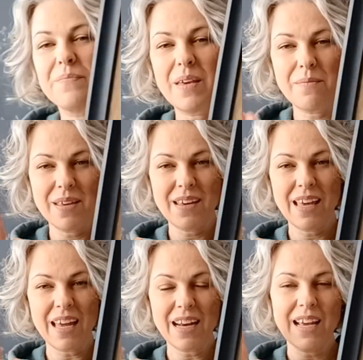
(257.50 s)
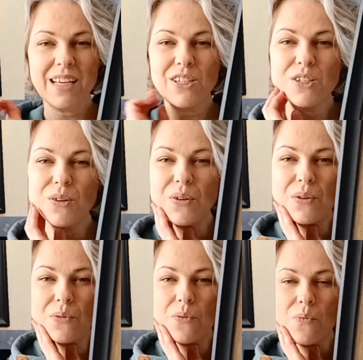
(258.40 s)
maybe again, I can show
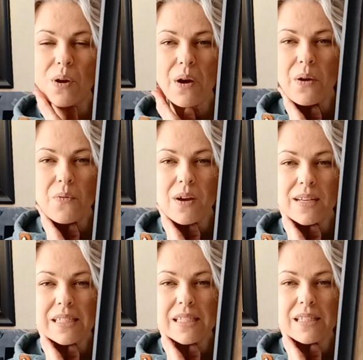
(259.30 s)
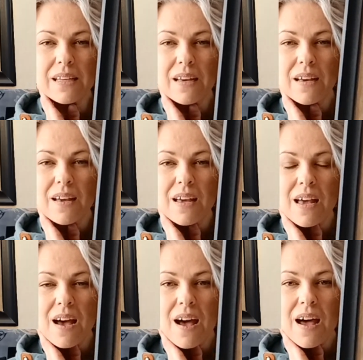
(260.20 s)
you where I was.
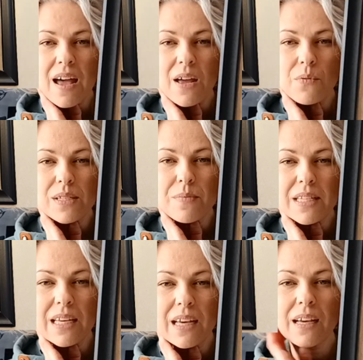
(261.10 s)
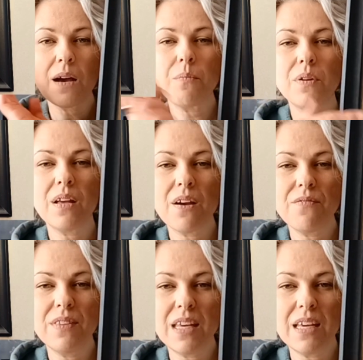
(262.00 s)
I was missing a couple
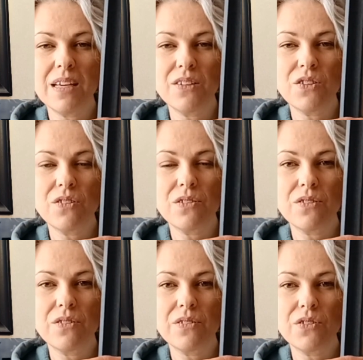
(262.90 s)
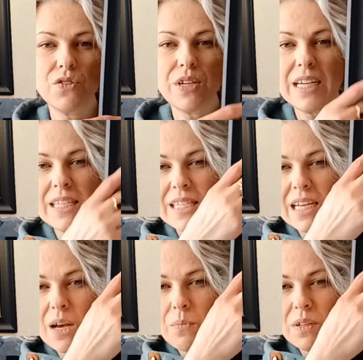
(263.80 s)
of the trees, a
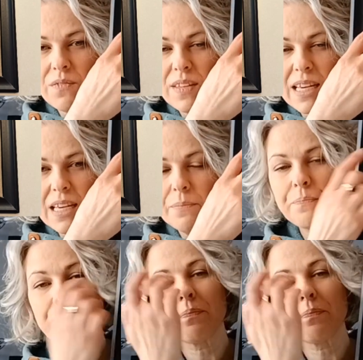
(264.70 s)
couple of the